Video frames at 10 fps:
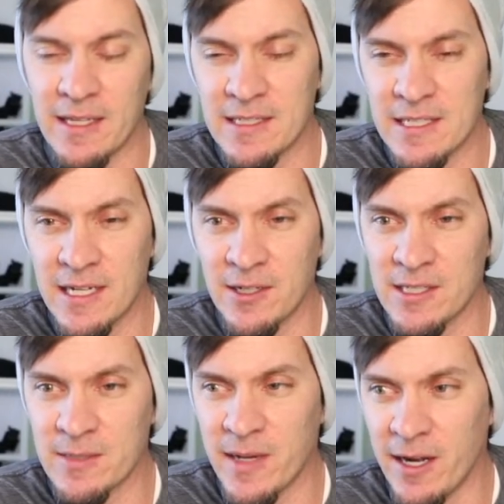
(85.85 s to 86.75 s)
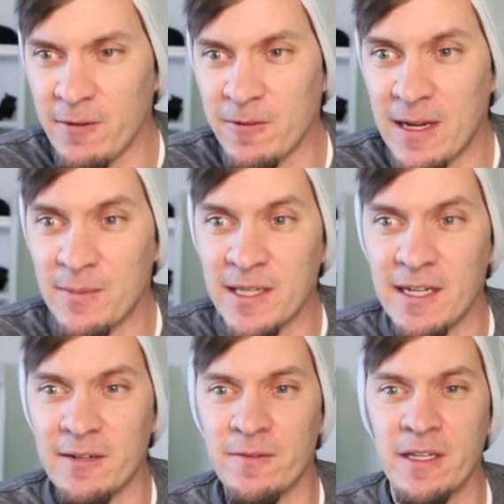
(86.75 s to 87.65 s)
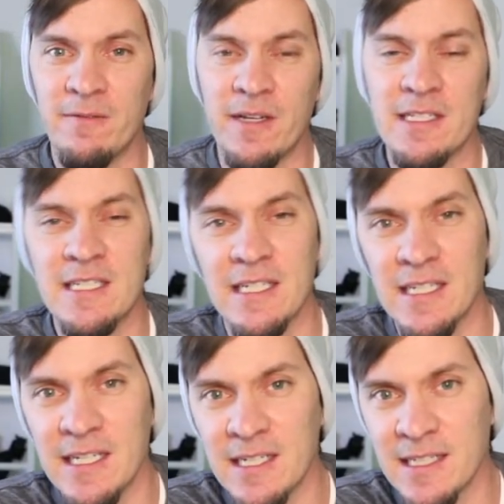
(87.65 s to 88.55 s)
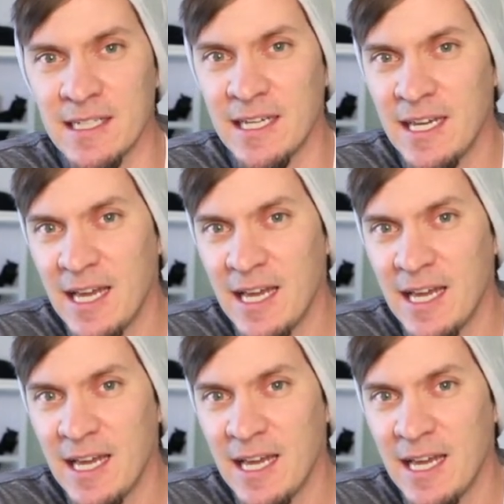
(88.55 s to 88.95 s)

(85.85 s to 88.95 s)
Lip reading: This channel is about our family and our investing in Italy.